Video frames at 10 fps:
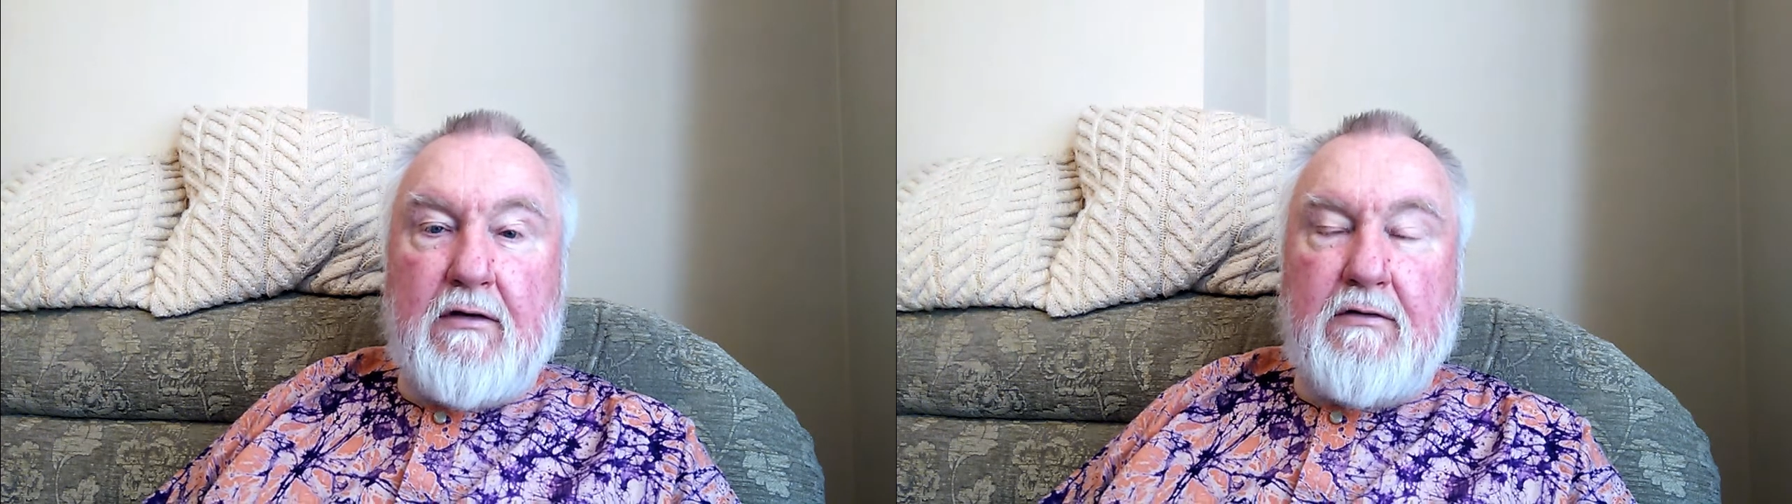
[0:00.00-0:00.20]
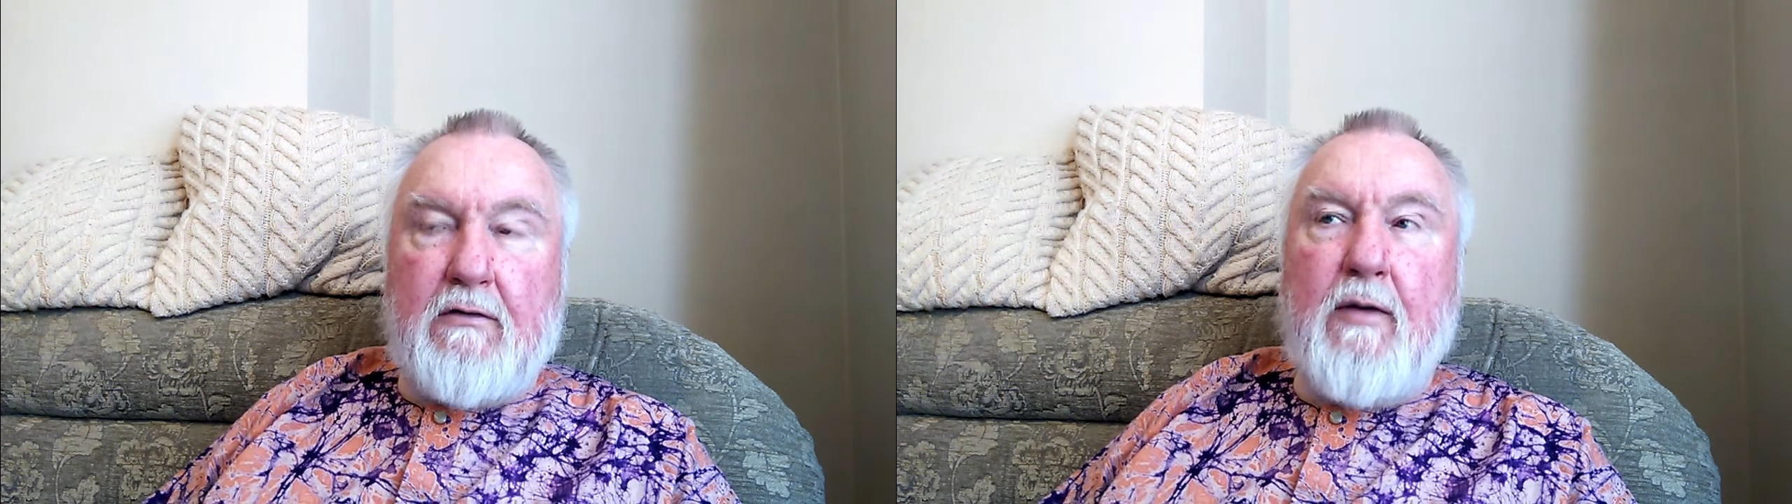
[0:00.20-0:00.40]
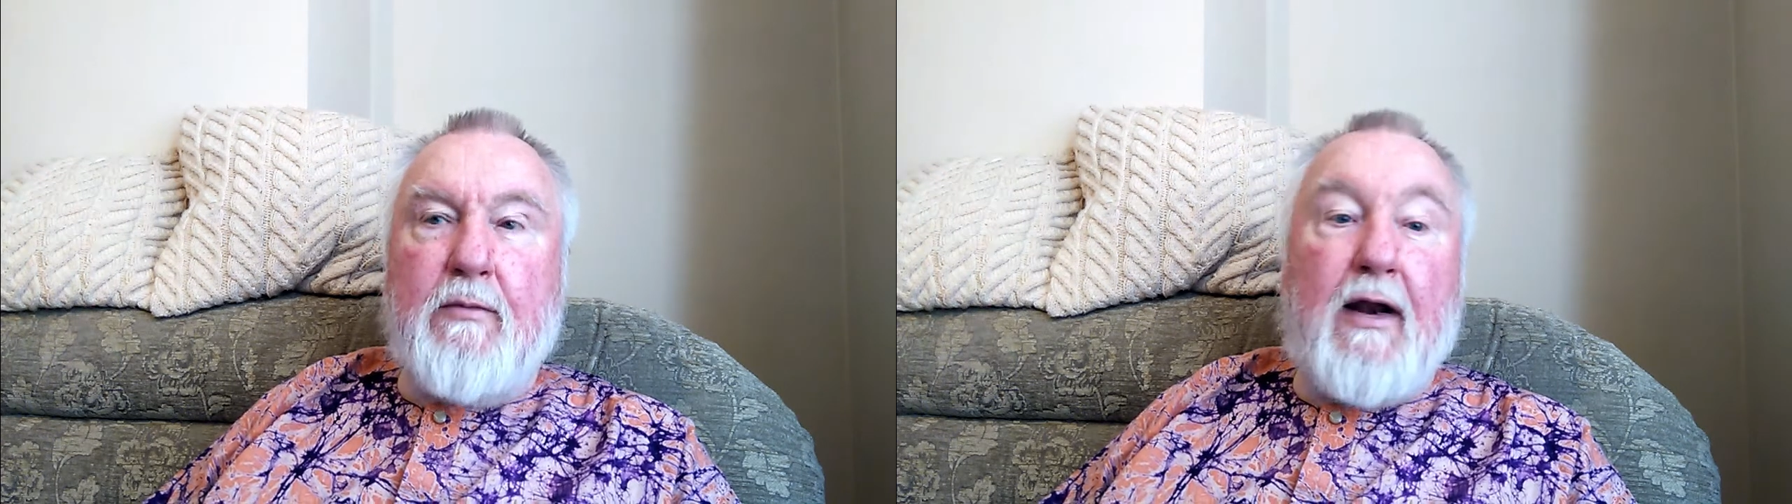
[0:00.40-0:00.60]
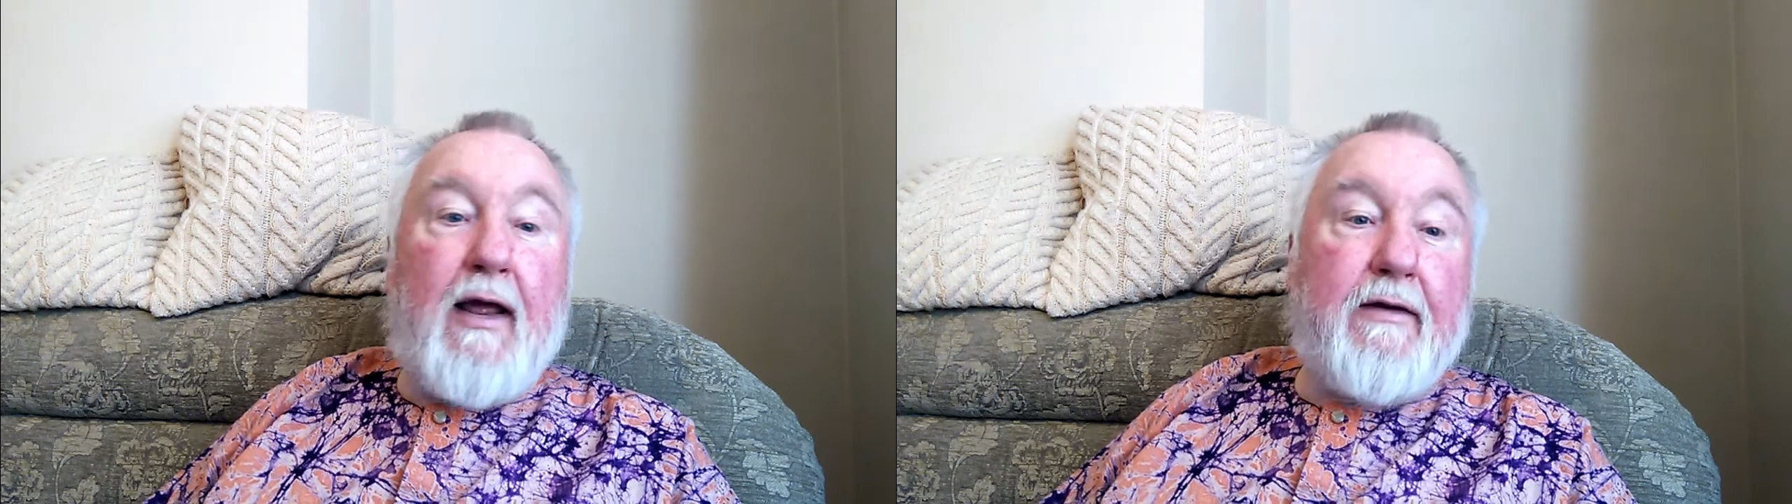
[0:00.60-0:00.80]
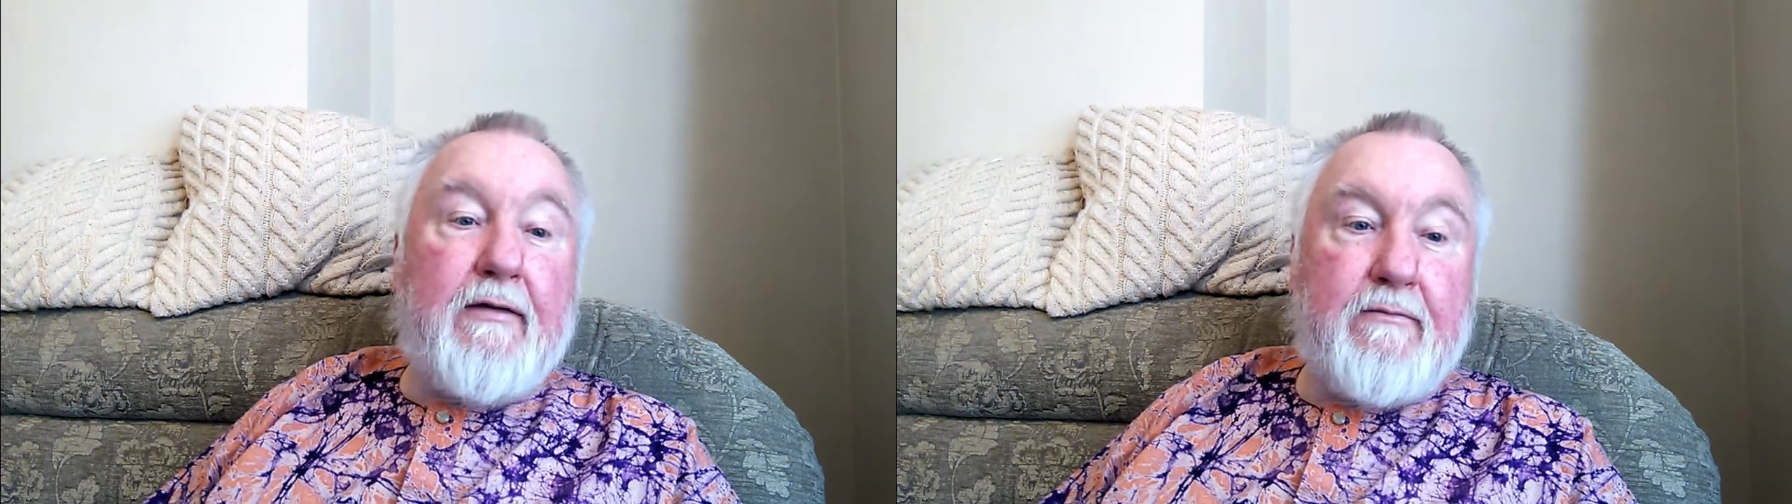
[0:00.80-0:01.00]
So I'm
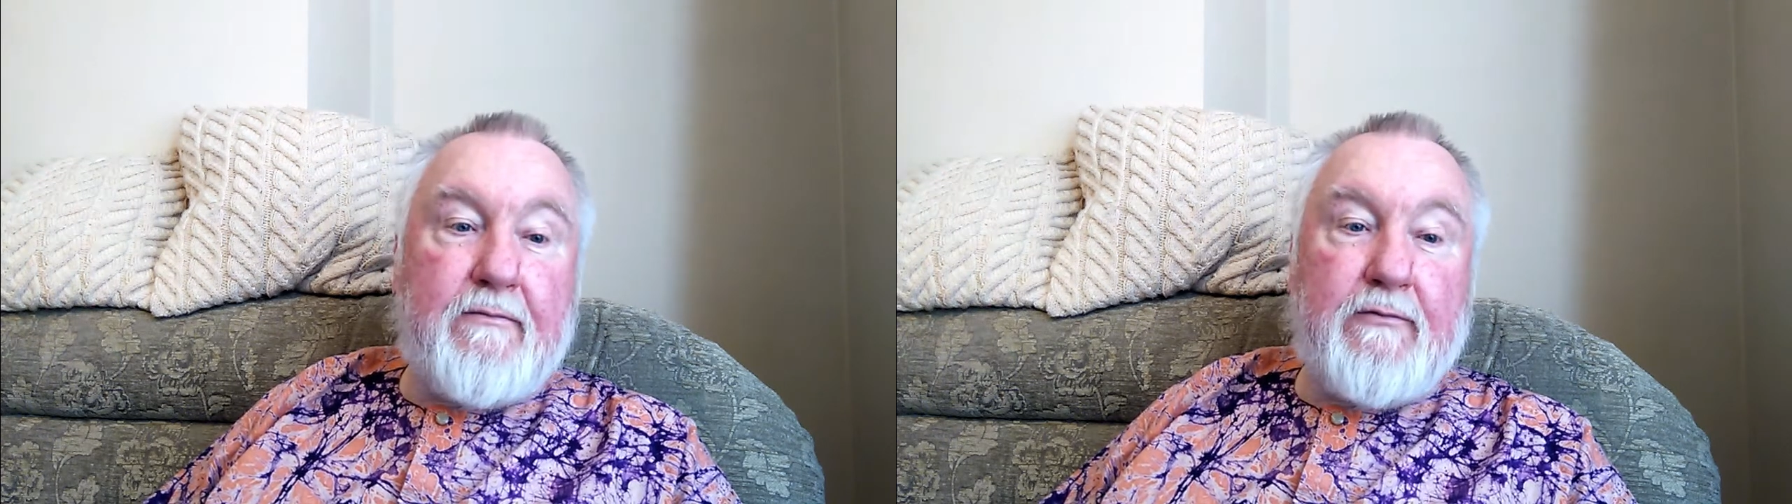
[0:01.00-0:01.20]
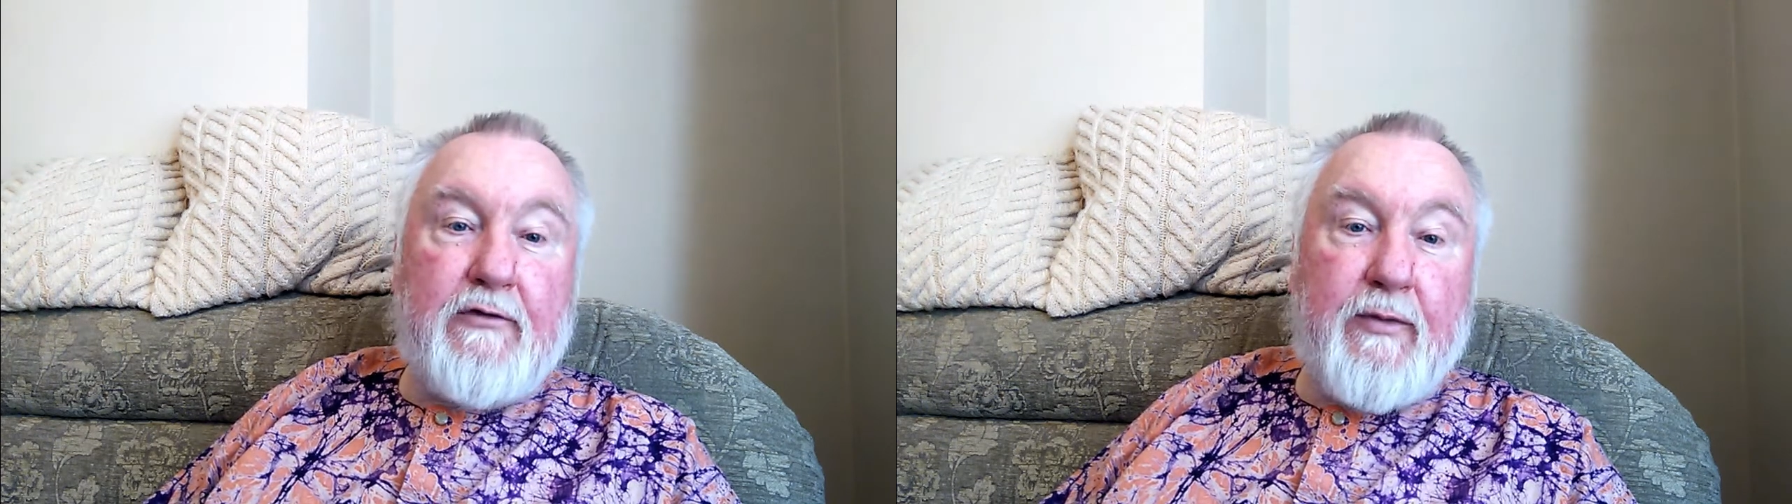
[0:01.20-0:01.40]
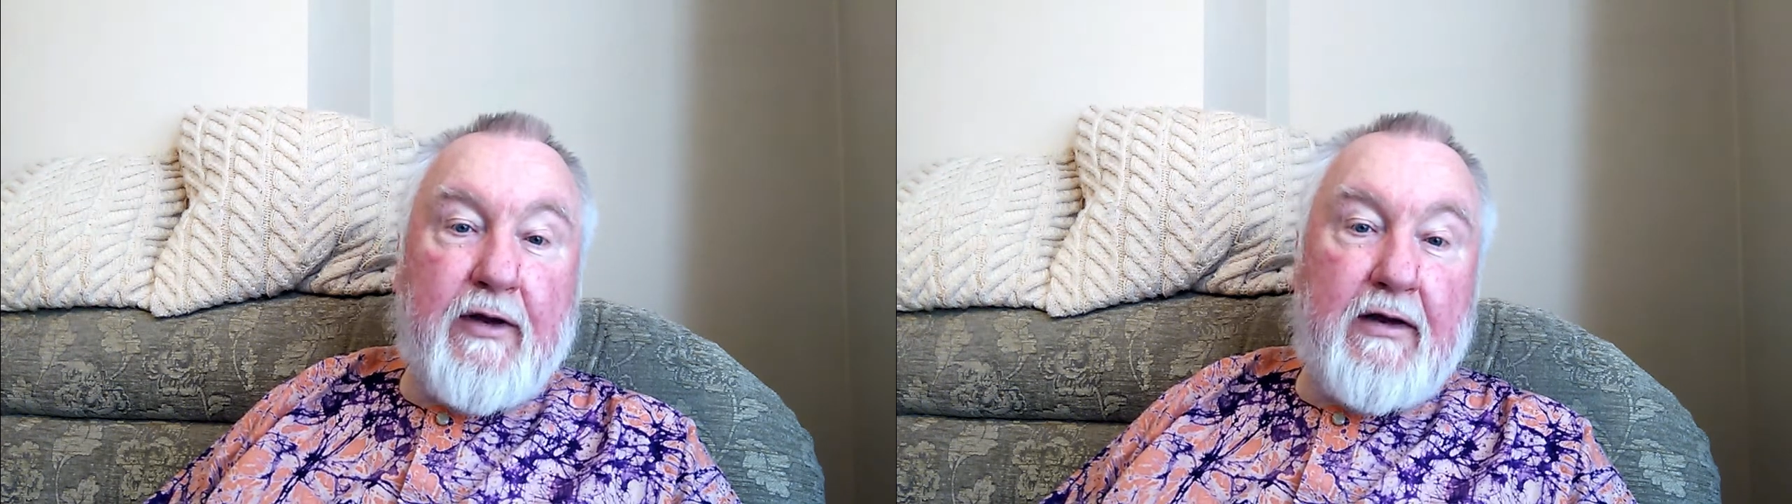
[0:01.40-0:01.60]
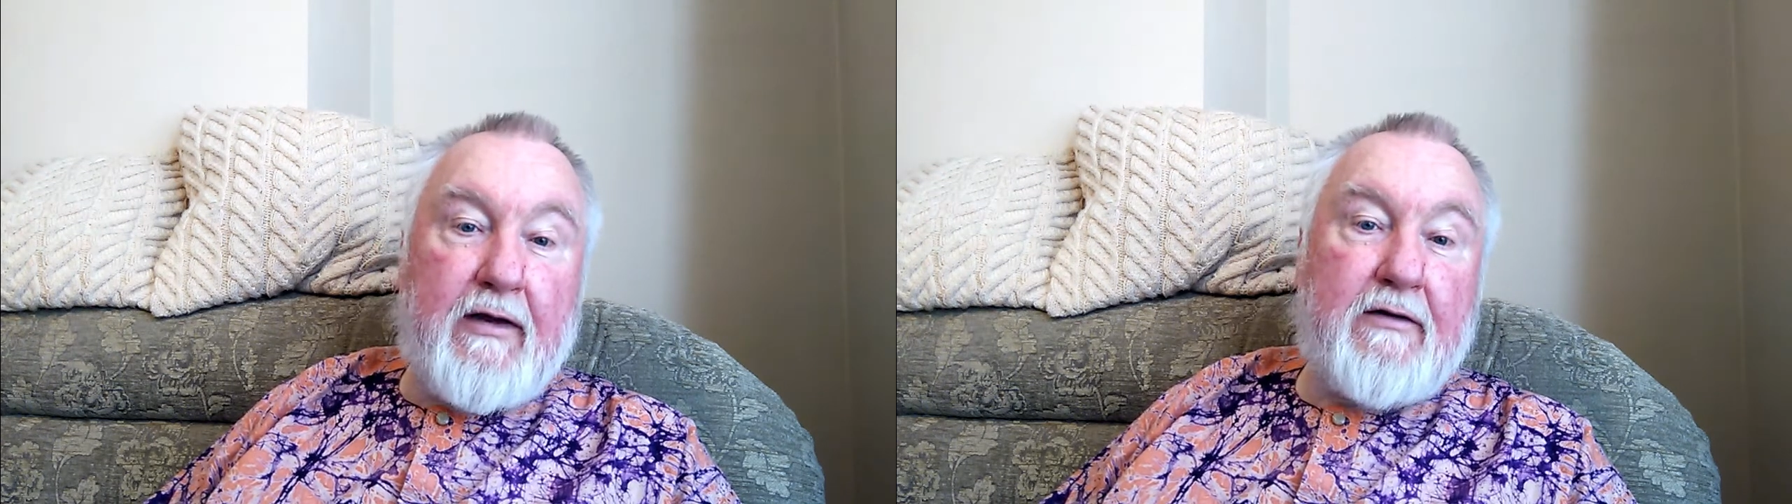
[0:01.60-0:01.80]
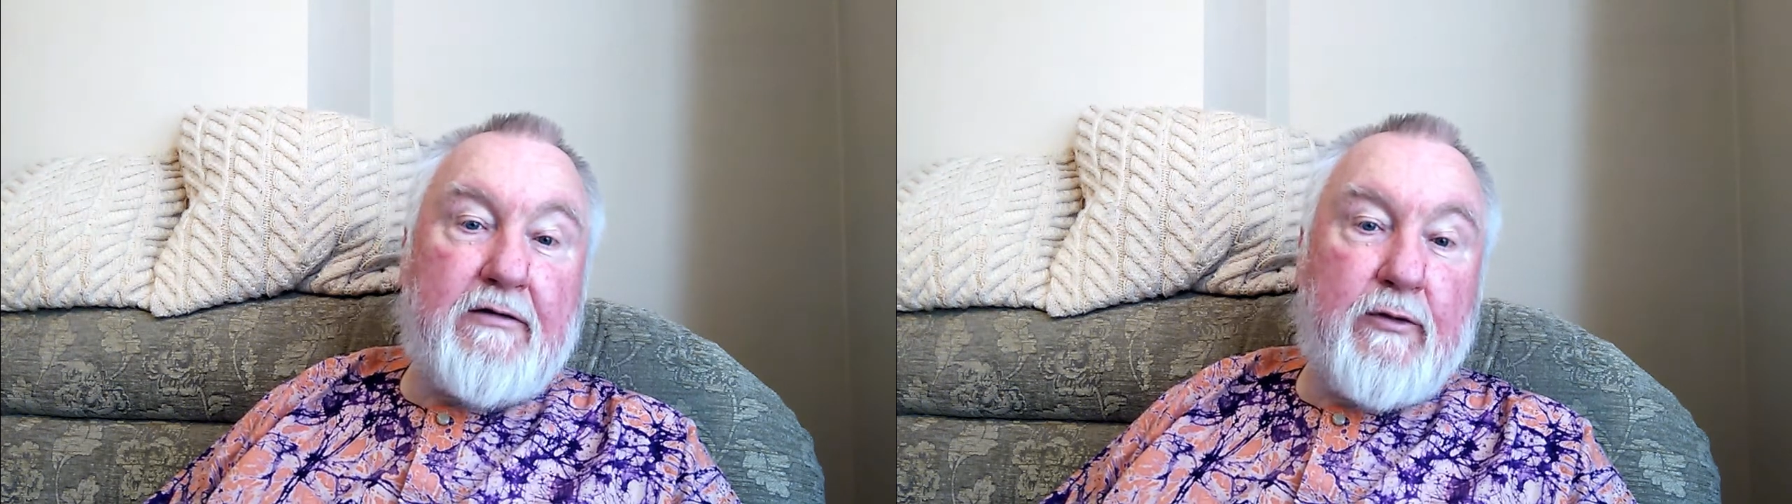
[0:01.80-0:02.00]
glad to be an
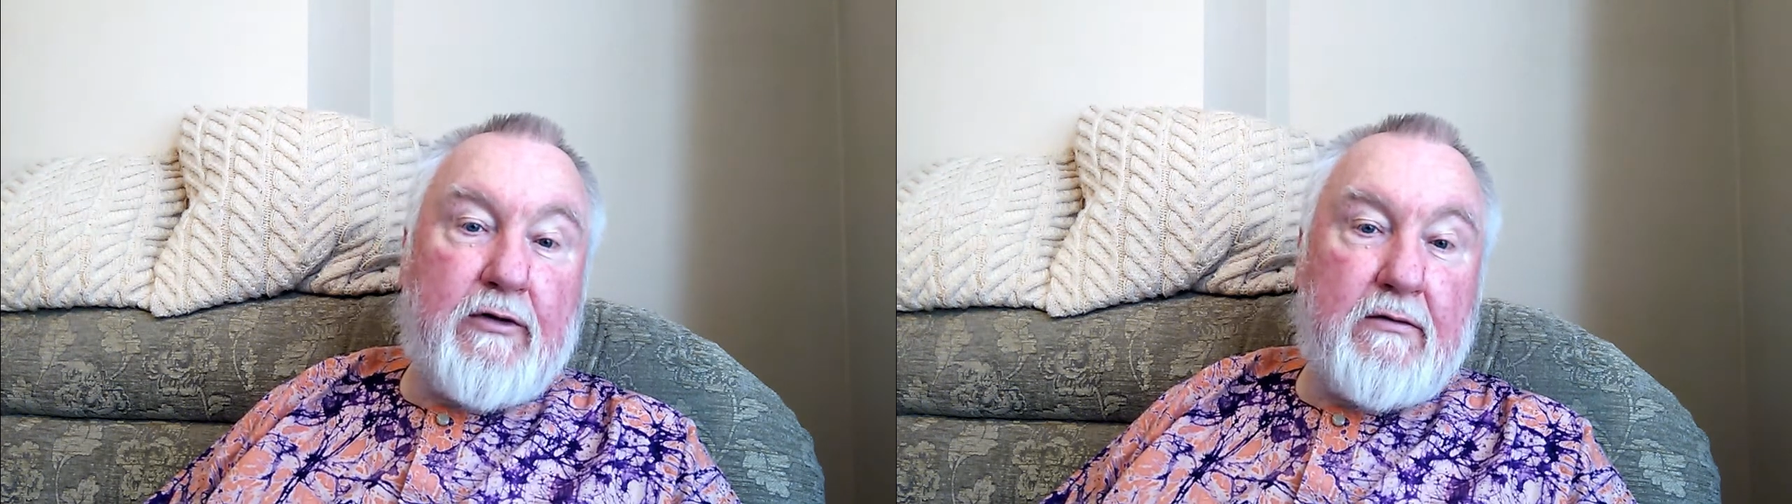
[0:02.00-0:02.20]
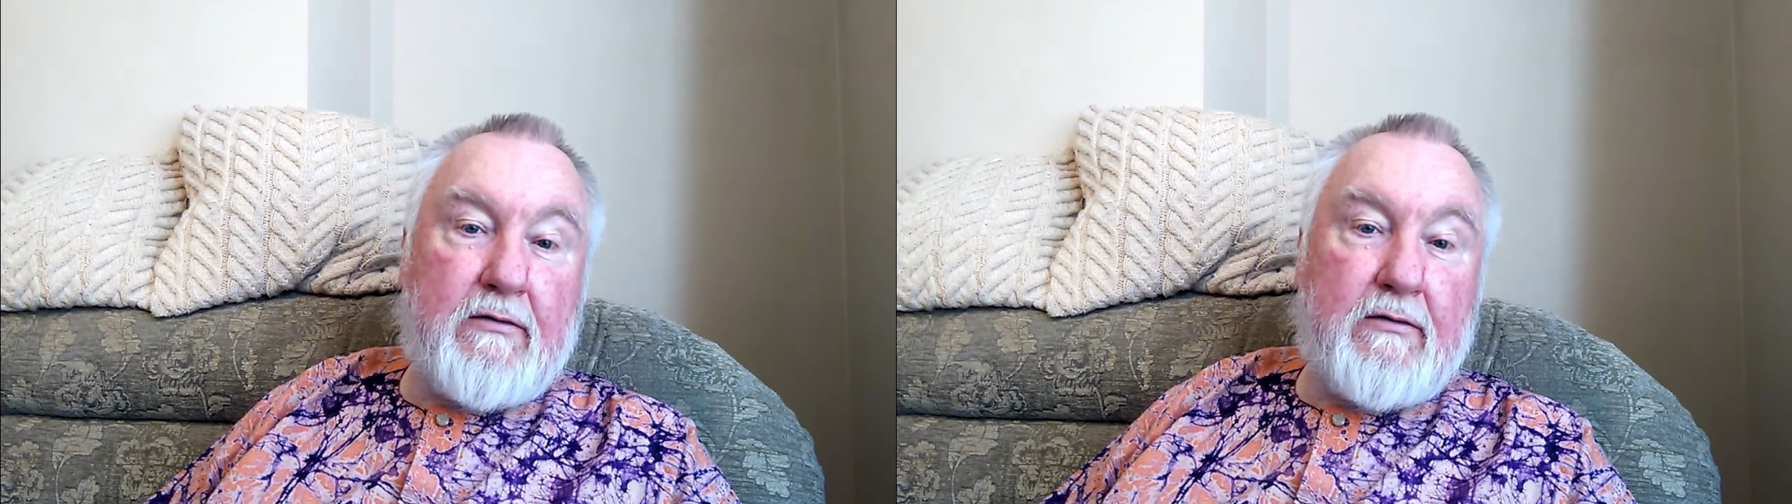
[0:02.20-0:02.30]
Englishman,